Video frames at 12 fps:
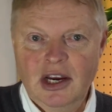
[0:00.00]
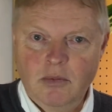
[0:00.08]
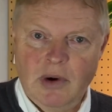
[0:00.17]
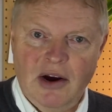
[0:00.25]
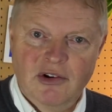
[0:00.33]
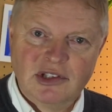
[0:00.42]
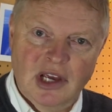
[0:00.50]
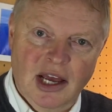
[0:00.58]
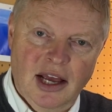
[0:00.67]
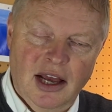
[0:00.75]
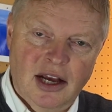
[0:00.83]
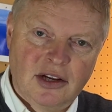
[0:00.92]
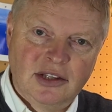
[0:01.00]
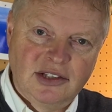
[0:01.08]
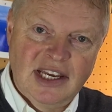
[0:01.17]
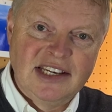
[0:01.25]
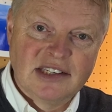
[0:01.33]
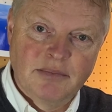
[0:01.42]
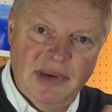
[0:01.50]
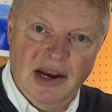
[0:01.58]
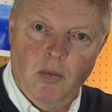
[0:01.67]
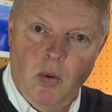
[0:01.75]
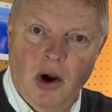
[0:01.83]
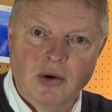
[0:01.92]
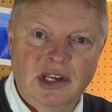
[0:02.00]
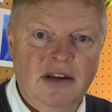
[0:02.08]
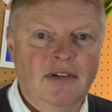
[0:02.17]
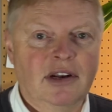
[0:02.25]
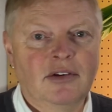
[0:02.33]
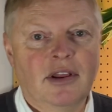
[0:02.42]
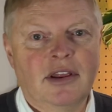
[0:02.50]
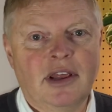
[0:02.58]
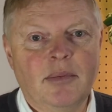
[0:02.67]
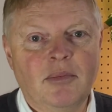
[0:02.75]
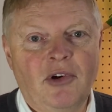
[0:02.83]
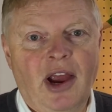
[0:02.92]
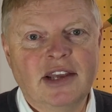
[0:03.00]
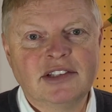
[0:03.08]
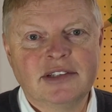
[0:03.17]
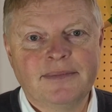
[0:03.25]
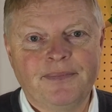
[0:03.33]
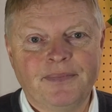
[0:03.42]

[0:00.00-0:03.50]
whereas a decent bit won't give under the thumb press.